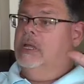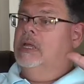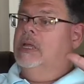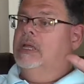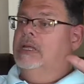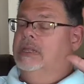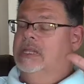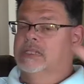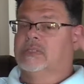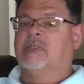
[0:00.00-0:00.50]

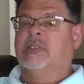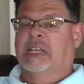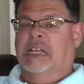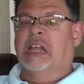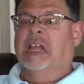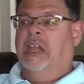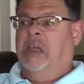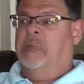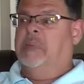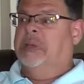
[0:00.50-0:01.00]
This is in
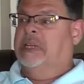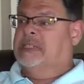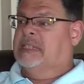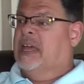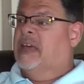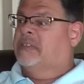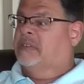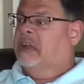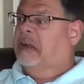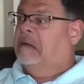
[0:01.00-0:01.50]
Columbia,
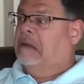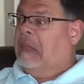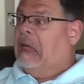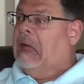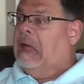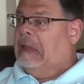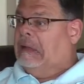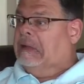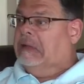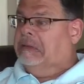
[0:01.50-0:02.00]
South
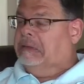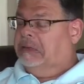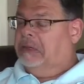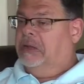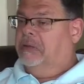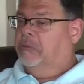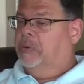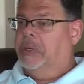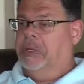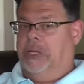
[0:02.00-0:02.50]
Carolina. You
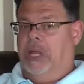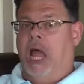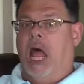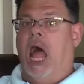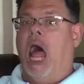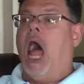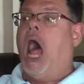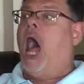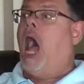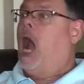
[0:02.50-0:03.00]
know, we're in the
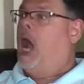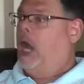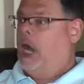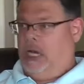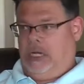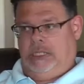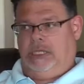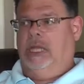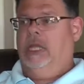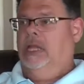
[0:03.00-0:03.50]

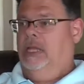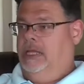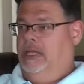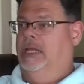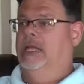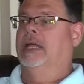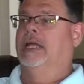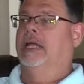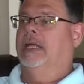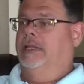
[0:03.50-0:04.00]
heart
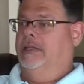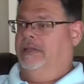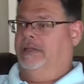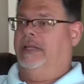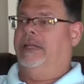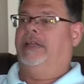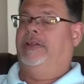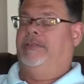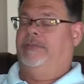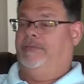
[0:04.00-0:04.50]

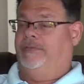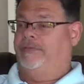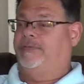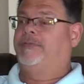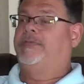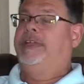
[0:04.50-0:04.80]
of